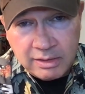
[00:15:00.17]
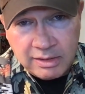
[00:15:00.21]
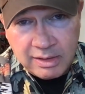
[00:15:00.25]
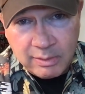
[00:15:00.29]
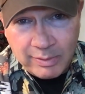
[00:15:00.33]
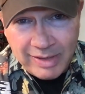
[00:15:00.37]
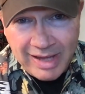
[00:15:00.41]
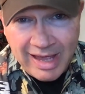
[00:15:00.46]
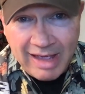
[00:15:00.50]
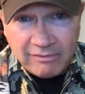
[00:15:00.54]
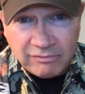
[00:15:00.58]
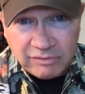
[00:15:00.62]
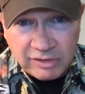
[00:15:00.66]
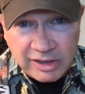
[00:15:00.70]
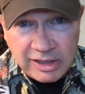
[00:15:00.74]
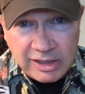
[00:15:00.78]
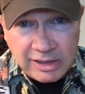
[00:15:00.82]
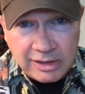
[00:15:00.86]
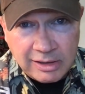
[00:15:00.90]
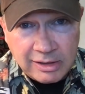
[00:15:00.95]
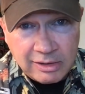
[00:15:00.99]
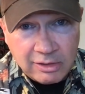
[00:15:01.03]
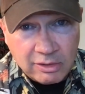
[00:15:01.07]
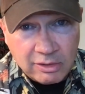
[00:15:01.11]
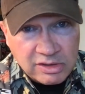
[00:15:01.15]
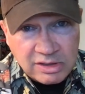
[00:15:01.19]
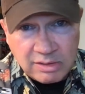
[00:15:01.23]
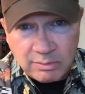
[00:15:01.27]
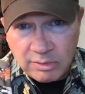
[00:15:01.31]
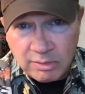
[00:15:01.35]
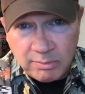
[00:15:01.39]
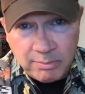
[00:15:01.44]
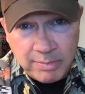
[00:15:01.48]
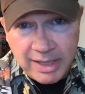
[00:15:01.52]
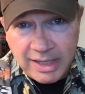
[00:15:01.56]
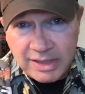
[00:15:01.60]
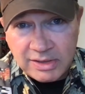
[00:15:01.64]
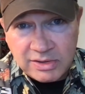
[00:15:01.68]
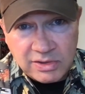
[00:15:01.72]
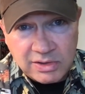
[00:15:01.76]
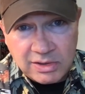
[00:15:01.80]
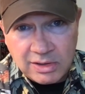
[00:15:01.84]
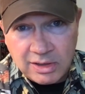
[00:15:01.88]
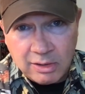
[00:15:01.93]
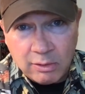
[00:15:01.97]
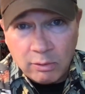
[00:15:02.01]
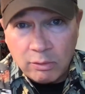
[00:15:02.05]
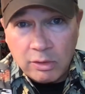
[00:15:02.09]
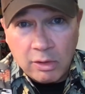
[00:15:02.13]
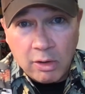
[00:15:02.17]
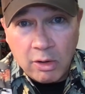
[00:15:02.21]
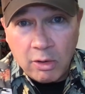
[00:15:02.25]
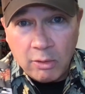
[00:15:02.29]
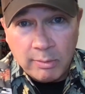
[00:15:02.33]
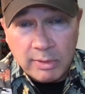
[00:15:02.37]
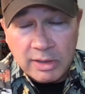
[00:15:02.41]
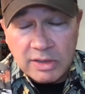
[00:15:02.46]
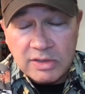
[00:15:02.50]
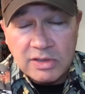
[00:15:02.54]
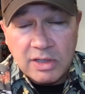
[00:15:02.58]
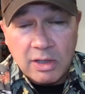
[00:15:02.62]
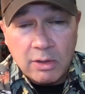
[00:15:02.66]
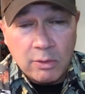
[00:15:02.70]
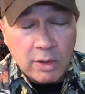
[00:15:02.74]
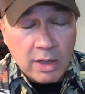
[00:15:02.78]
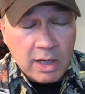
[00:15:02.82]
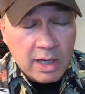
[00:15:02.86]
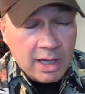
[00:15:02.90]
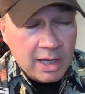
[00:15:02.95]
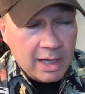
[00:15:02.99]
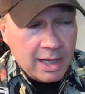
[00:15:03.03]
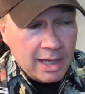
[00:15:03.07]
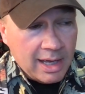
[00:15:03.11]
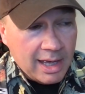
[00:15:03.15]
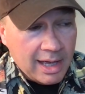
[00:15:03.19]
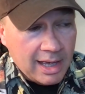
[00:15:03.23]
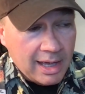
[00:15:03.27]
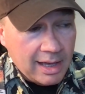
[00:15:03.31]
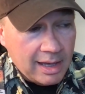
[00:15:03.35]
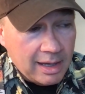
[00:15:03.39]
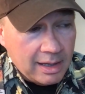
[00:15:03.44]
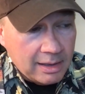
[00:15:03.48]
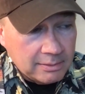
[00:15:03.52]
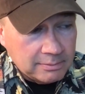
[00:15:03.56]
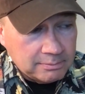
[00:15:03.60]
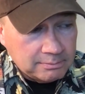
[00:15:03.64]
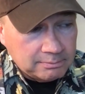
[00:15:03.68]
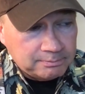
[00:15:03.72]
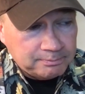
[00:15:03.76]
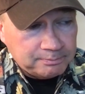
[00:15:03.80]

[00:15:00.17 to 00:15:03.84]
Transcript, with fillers: that we have leading are some of the best in Oklahoma. So, uh,